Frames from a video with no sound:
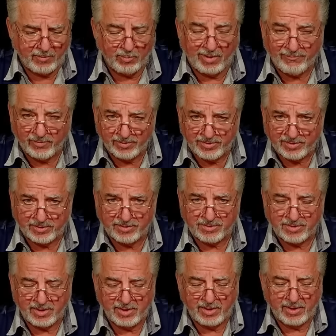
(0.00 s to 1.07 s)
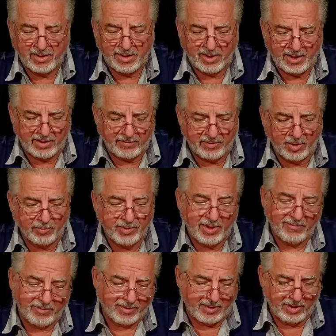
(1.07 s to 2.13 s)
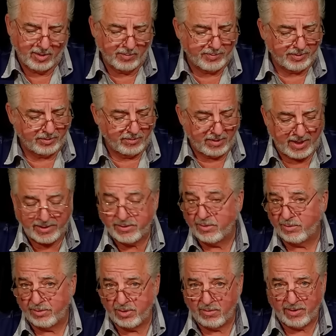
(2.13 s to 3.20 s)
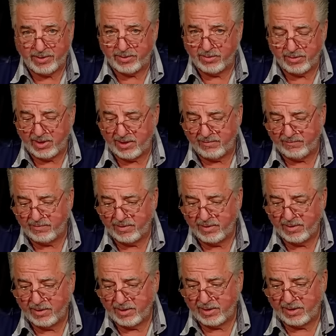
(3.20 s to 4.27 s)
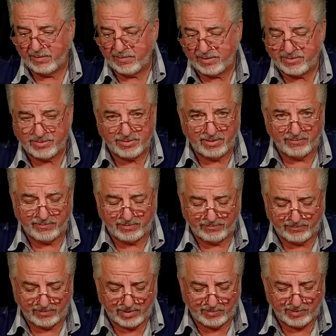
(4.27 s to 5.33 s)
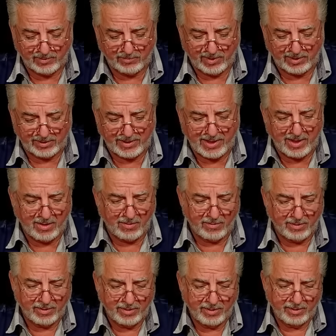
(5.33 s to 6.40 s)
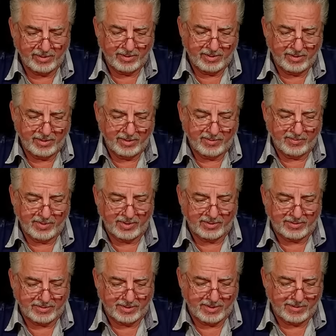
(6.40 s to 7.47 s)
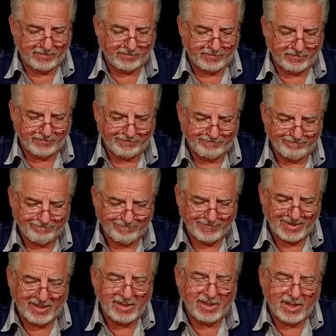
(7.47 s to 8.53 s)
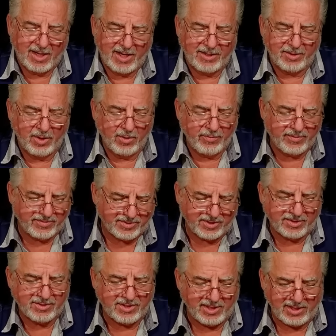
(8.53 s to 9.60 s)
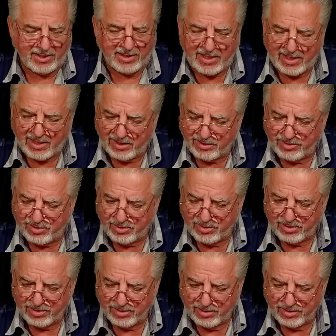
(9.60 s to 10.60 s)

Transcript: references, and they'll be able to help you. I don't know. I don't have any of that stuff in front of me right now, but I know the 16 gauge